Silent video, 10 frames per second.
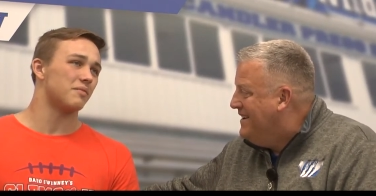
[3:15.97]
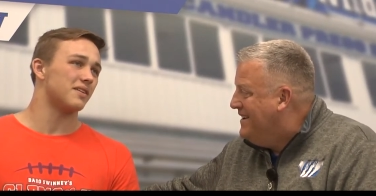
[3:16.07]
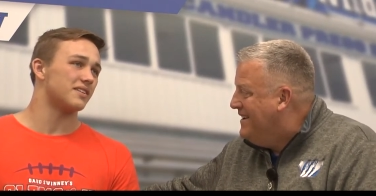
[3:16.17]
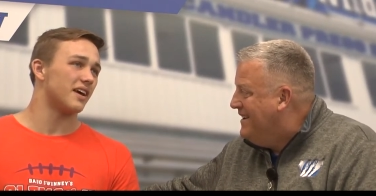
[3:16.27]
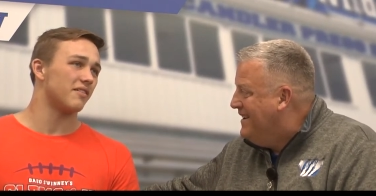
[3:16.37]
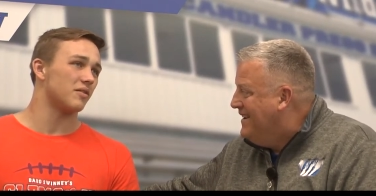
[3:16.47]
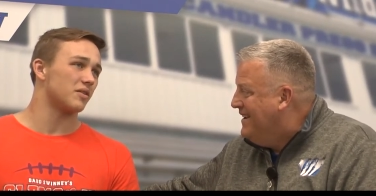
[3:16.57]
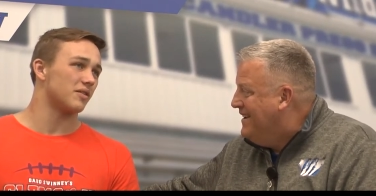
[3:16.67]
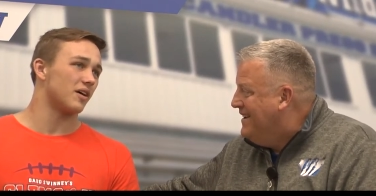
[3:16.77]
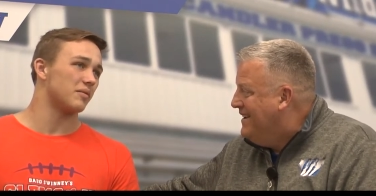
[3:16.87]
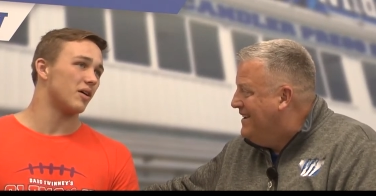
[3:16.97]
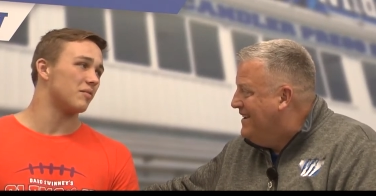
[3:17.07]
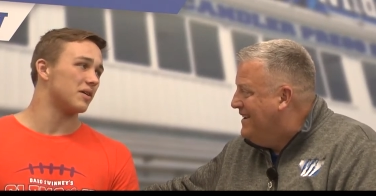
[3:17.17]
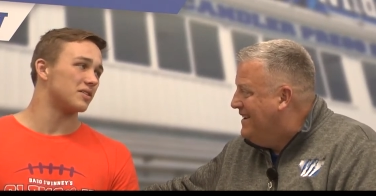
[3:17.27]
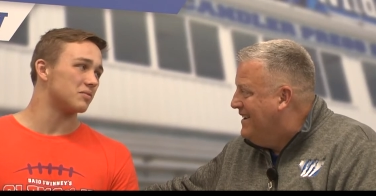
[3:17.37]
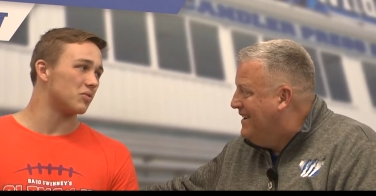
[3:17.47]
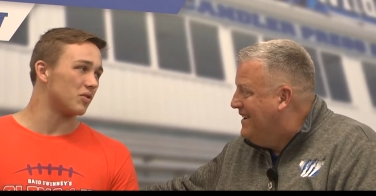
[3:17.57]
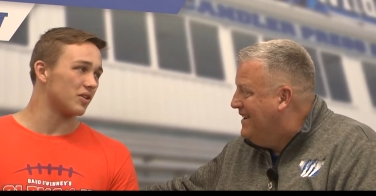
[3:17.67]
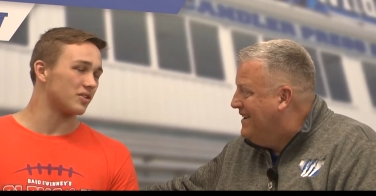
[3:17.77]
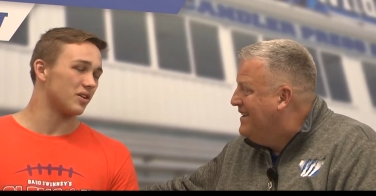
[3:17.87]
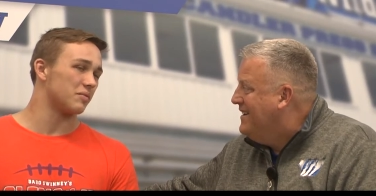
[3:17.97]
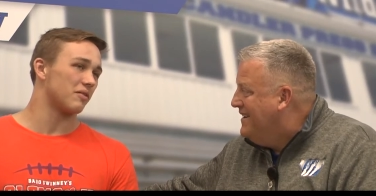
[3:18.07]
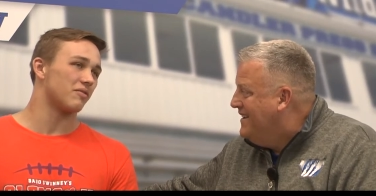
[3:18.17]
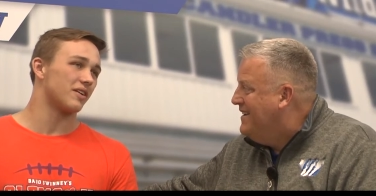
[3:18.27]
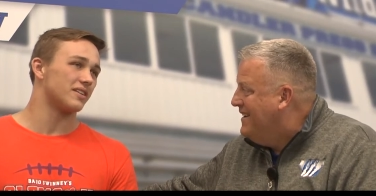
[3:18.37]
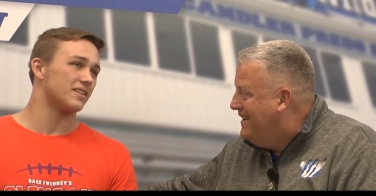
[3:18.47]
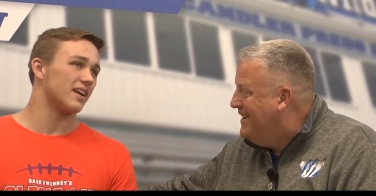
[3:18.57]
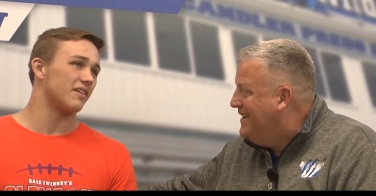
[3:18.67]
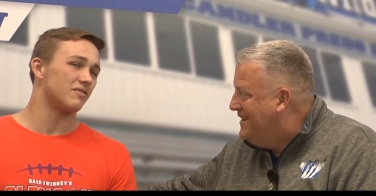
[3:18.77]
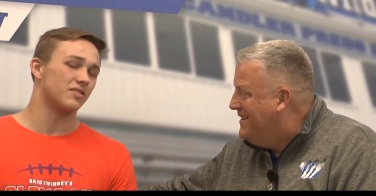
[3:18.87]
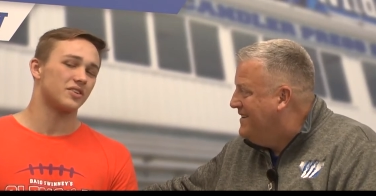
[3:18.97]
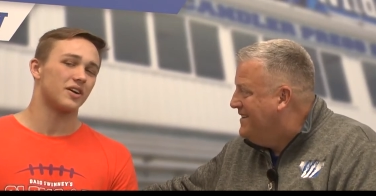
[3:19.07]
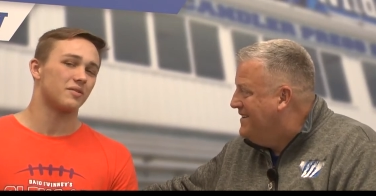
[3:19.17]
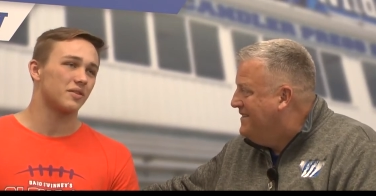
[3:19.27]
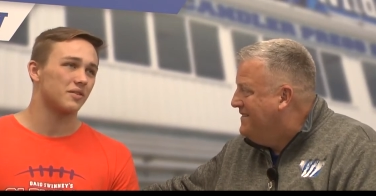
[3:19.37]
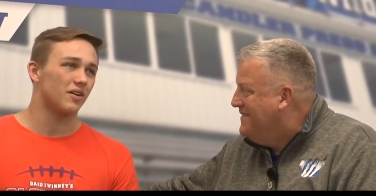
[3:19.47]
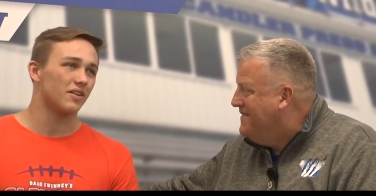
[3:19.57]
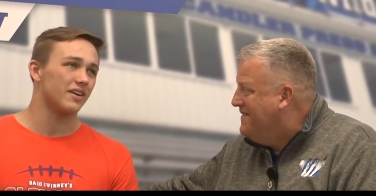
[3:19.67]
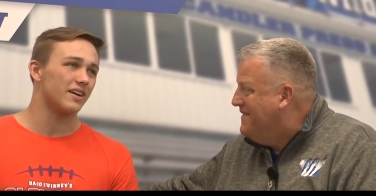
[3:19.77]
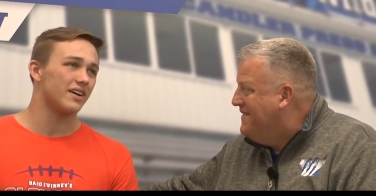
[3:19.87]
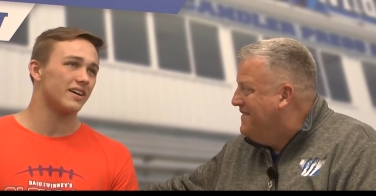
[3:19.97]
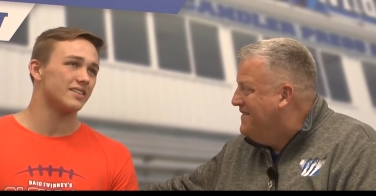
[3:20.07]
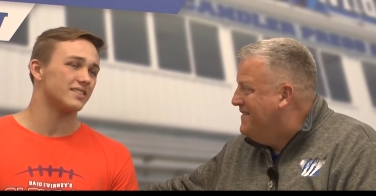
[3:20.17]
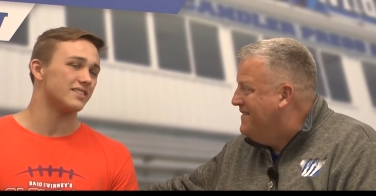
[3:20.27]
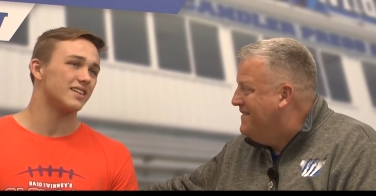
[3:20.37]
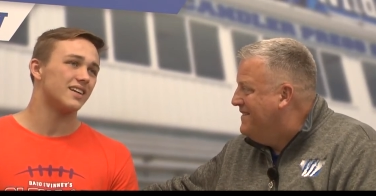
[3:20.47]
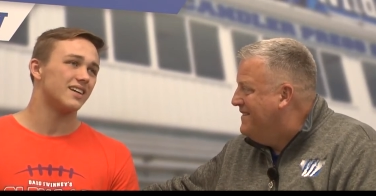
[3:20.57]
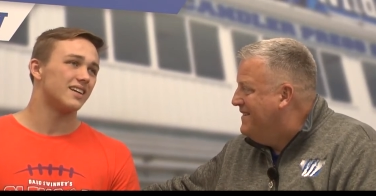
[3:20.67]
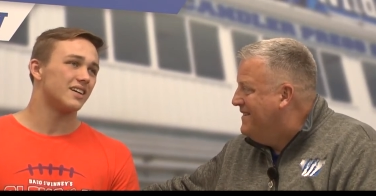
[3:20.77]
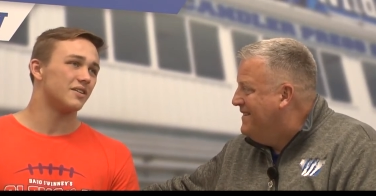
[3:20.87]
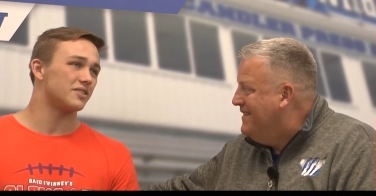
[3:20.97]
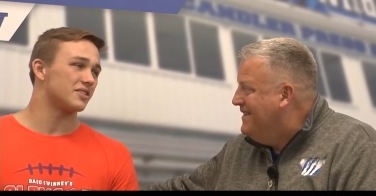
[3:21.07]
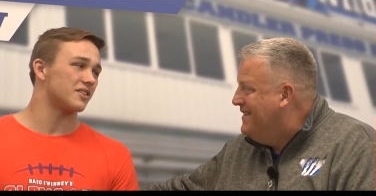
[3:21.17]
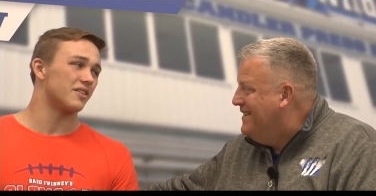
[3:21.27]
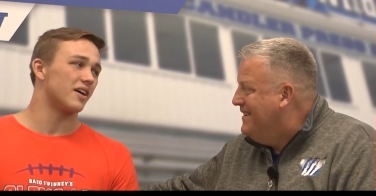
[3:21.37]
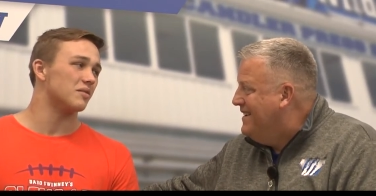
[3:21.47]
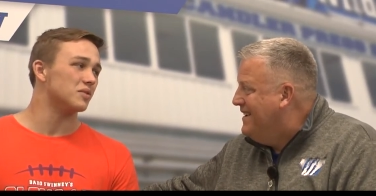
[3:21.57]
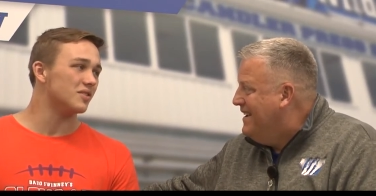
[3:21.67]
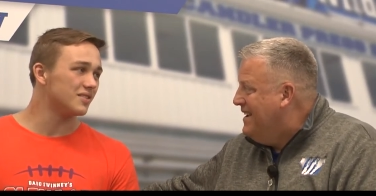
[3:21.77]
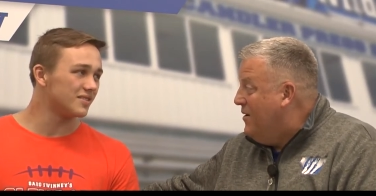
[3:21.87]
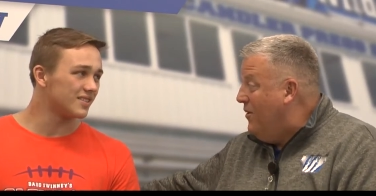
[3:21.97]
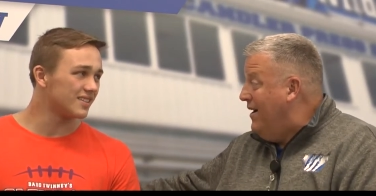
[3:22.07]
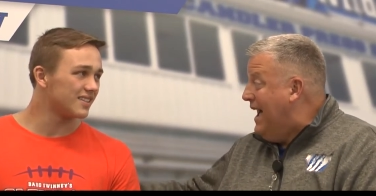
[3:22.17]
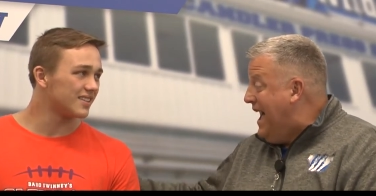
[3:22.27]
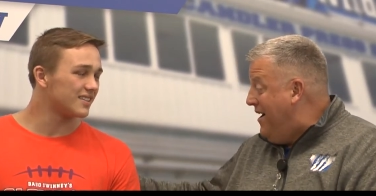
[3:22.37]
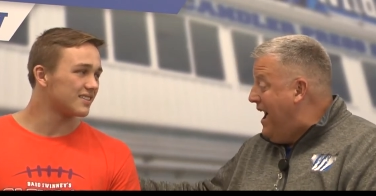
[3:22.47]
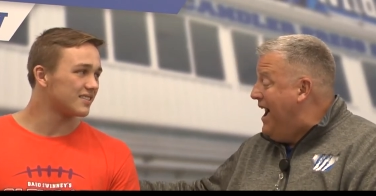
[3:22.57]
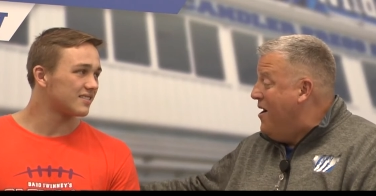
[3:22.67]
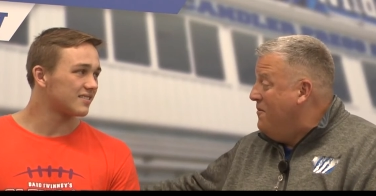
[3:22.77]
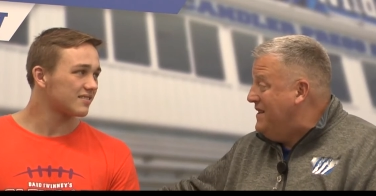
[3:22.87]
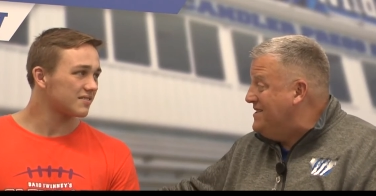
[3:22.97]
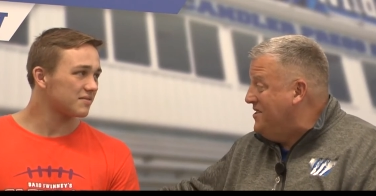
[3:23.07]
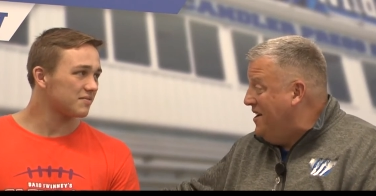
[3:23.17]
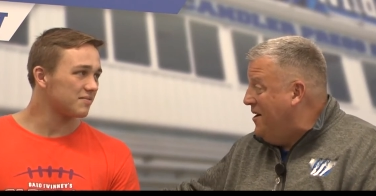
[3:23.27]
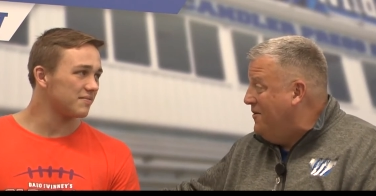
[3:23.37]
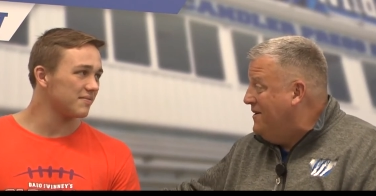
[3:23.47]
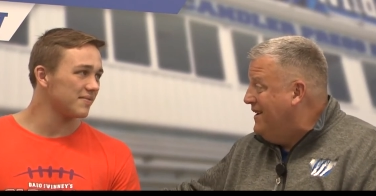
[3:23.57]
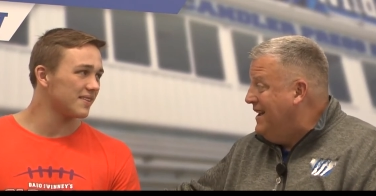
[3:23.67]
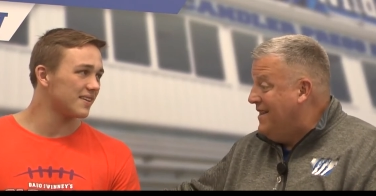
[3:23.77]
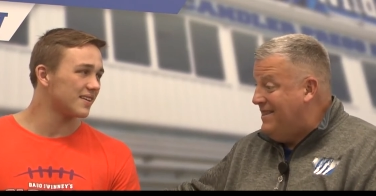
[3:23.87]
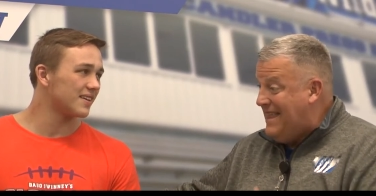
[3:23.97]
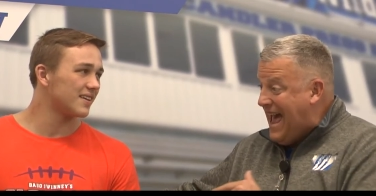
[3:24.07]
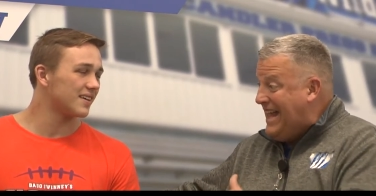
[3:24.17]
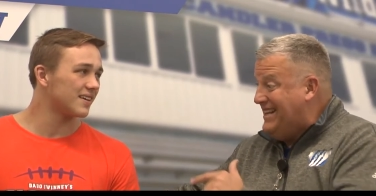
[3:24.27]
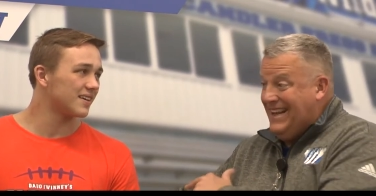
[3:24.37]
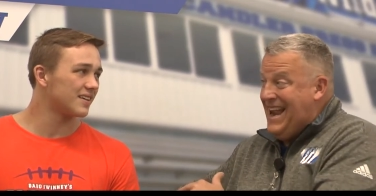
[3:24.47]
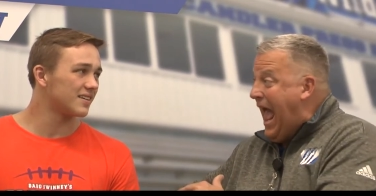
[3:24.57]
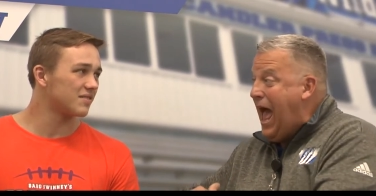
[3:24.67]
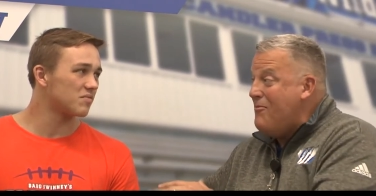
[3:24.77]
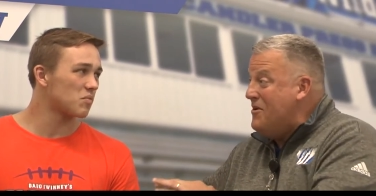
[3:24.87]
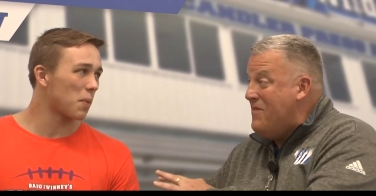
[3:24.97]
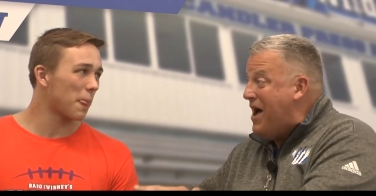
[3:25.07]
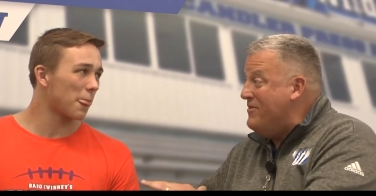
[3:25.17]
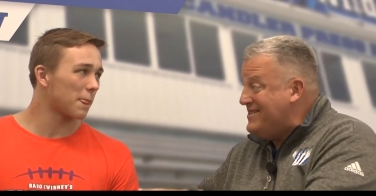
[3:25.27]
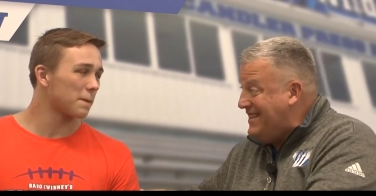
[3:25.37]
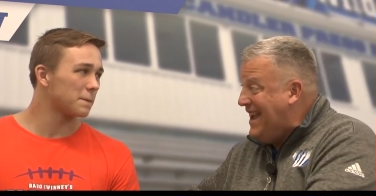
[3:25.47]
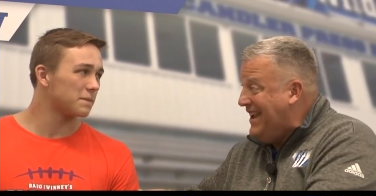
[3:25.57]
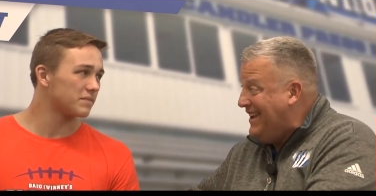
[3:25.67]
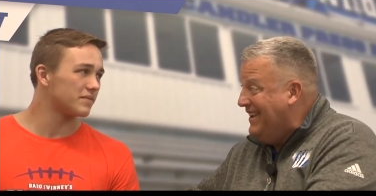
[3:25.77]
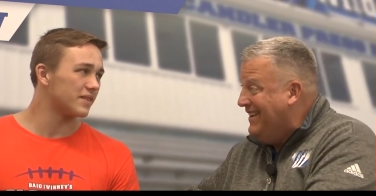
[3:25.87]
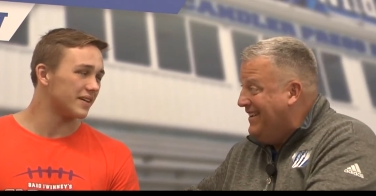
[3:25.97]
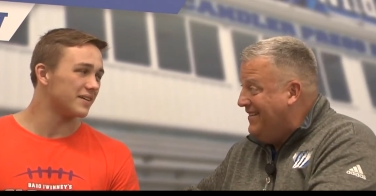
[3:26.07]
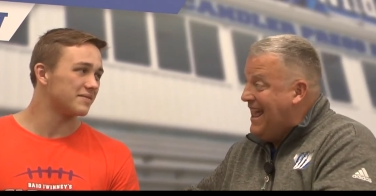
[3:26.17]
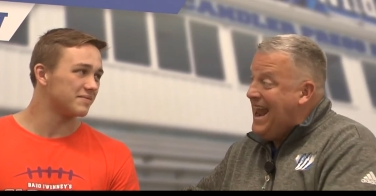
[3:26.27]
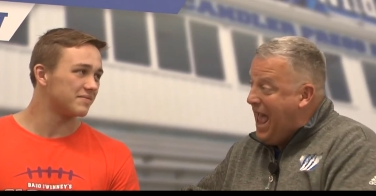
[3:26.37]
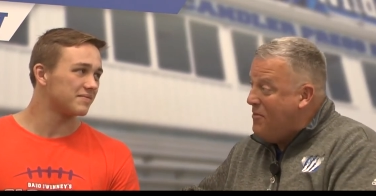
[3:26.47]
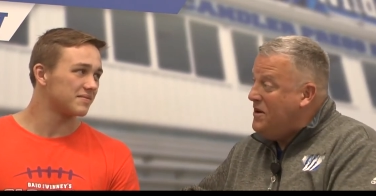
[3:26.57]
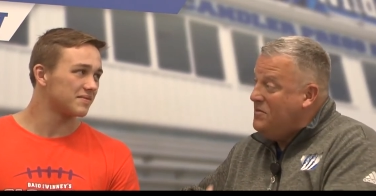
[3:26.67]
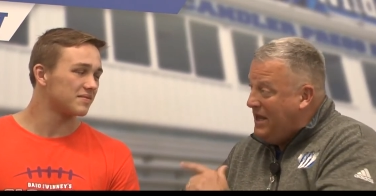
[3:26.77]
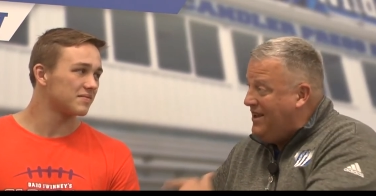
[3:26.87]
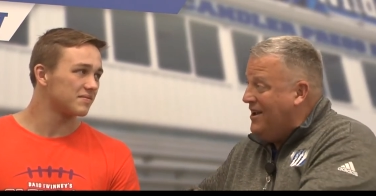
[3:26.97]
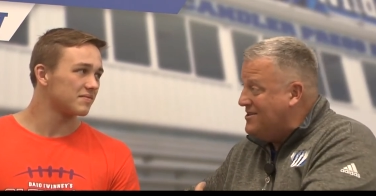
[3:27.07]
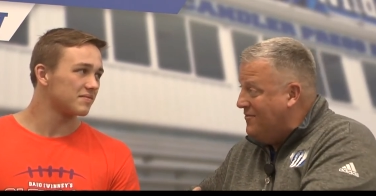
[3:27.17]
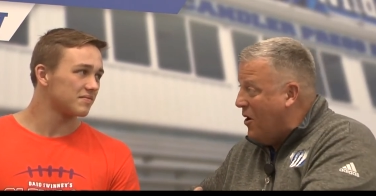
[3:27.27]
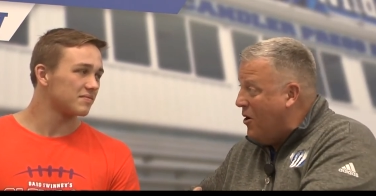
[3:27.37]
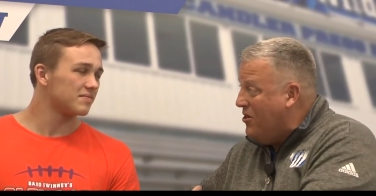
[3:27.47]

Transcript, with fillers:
Speaker 1: to see everyone around me, all my supporters, all my friends that I've trained with all the years, and it was just incredible.
Speaker 2: Well, I, I hope that you know that didn't happen by mistake that happened because of all the